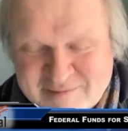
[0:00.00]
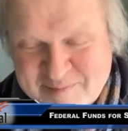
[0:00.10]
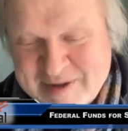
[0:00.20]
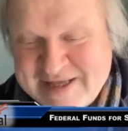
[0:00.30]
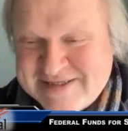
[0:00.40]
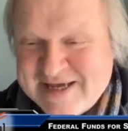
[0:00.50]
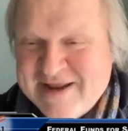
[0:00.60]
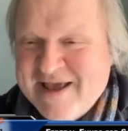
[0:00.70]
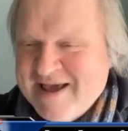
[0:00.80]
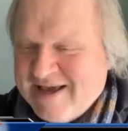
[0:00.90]
But he
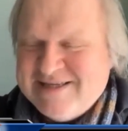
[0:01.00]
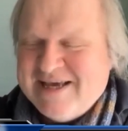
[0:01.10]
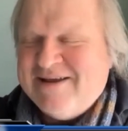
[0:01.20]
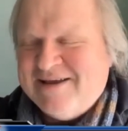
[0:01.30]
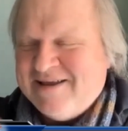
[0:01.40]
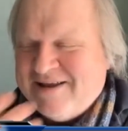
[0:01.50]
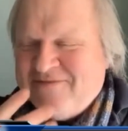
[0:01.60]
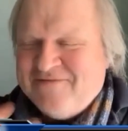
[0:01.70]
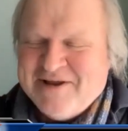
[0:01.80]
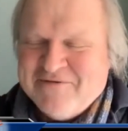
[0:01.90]
said, he said it in a
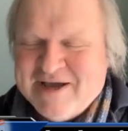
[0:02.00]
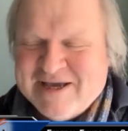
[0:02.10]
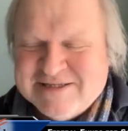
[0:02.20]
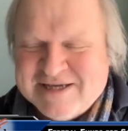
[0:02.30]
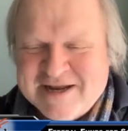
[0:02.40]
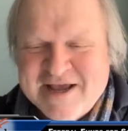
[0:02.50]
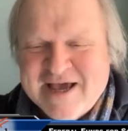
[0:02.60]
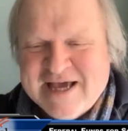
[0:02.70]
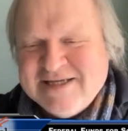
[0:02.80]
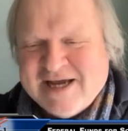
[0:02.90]
funny way. He said,
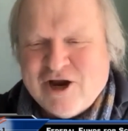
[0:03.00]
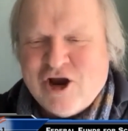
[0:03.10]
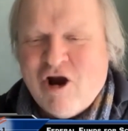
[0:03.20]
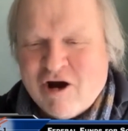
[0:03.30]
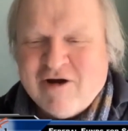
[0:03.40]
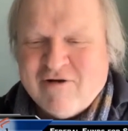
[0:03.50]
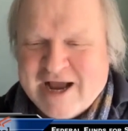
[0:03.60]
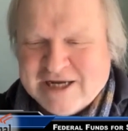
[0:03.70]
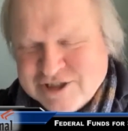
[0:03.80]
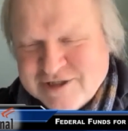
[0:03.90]
it's like a car
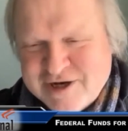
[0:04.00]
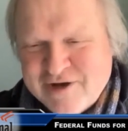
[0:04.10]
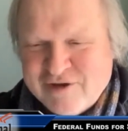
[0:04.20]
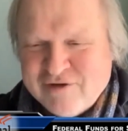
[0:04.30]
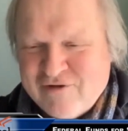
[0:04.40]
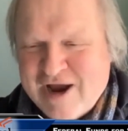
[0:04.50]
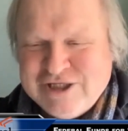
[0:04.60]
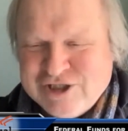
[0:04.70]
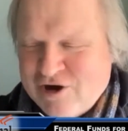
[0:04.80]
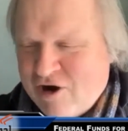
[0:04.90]
crash. You know, you
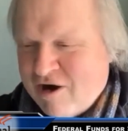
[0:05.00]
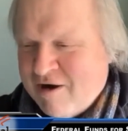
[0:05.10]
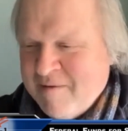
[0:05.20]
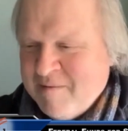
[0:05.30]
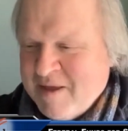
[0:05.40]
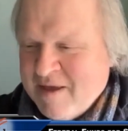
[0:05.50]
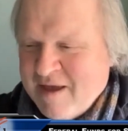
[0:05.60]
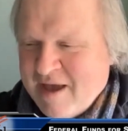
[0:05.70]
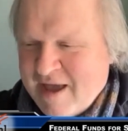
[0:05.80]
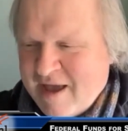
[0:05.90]
crash your car
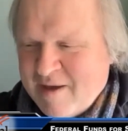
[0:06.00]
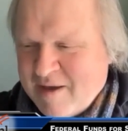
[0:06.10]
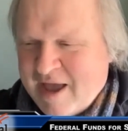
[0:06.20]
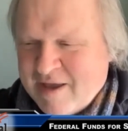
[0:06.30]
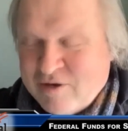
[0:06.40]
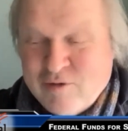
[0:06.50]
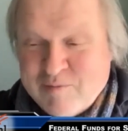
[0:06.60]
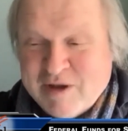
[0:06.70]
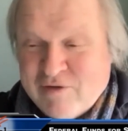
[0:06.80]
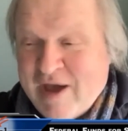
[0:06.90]
and you,
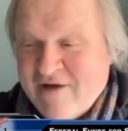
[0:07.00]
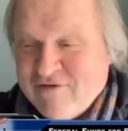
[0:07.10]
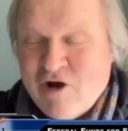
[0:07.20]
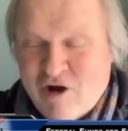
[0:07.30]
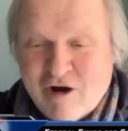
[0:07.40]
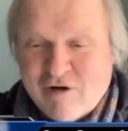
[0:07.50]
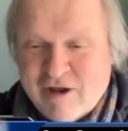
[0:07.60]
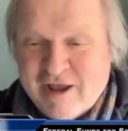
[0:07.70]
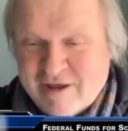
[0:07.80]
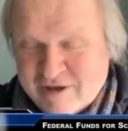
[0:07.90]
but you have a car,
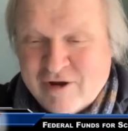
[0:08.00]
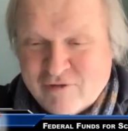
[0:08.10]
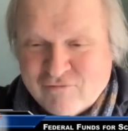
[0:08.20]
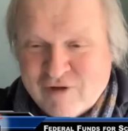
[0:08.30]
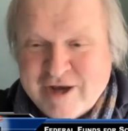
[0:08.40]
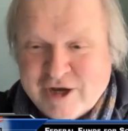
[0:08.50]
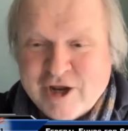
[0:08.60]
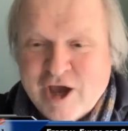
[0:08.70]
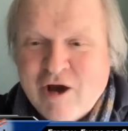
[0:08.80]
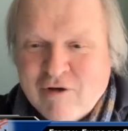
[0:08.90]
you know, ready to
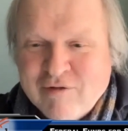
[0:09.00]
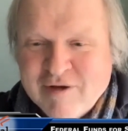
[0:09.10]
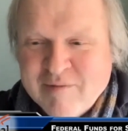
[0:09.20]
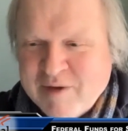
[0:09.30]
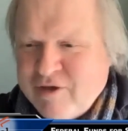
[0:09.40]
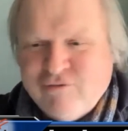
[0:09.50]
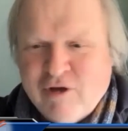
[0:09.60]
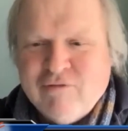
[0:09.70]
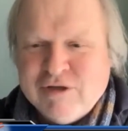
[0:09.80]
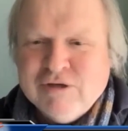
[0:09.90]
go, but you
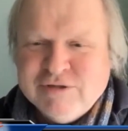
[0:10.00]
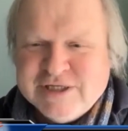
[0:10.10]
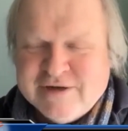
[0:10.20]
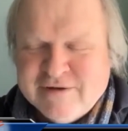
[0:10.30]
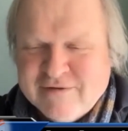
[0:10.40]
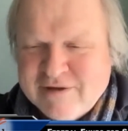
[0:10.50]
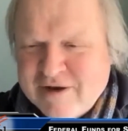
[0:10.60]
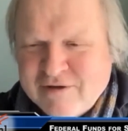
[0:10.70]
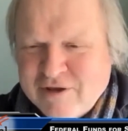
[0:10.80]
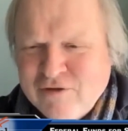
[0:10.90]
don't use it. You
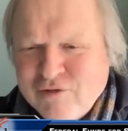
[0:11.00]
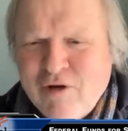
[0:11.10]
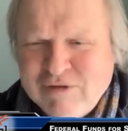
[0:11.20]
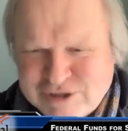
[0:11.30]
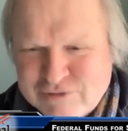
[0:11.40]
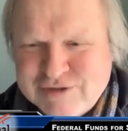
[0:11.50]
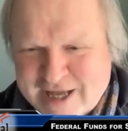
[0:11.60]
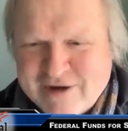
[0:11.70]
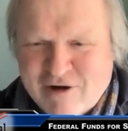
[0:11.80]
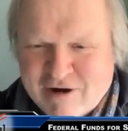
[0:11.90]
know, you would always use
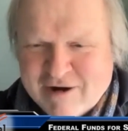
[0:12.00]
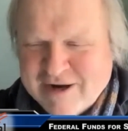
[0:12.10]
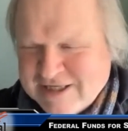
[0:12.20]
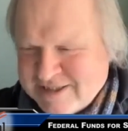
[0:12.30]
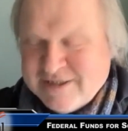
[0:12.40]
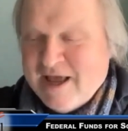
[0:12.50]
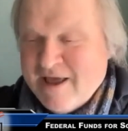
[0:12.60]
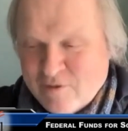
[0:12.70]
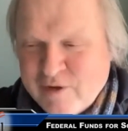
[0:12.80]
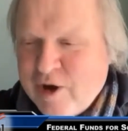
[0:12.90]
that car. And he said,
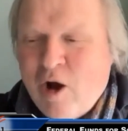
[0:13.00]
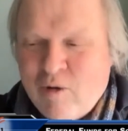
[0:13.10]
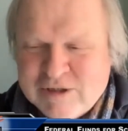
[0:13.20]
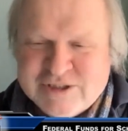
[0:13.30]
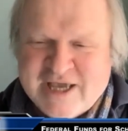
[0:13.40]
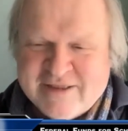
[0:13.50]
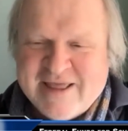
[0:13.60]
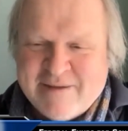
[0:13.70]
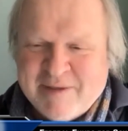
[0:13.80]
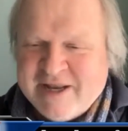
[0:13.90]
we'd always take
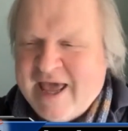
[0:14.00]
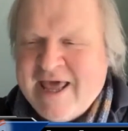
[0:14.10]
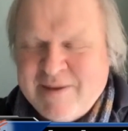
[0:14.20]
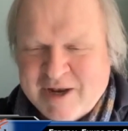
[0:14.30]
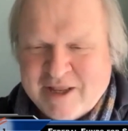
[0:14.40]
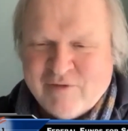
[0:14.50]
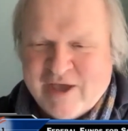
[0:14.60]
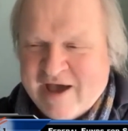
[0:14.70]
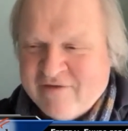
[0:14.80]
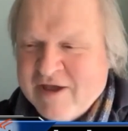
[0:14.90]
that money, any money
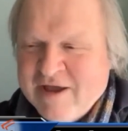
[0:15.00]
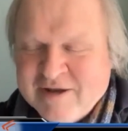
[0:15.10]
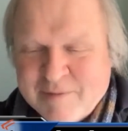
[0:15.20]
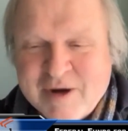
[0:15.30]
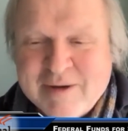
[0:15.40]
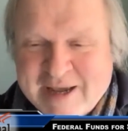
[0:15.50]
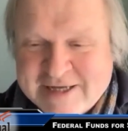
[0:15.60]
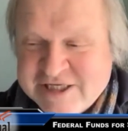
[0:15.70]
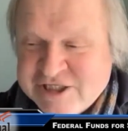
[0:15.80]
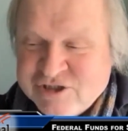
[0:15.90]
we have, to bring
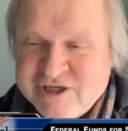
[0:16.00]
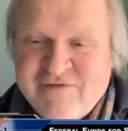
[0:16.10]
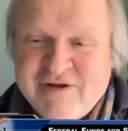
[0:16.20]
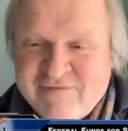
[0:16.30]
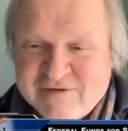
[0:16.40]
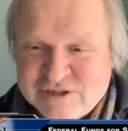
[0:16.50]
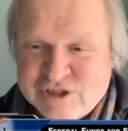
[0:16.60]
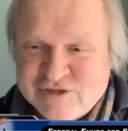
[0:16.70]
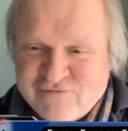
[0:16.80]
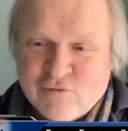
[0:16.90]
back teachers, sure, even if it's
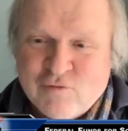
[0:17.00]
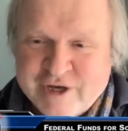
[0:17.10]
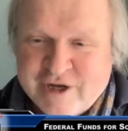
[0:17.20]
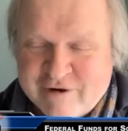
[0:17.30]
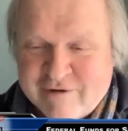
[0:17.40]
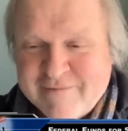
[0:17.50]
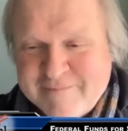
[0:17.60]
just for one year.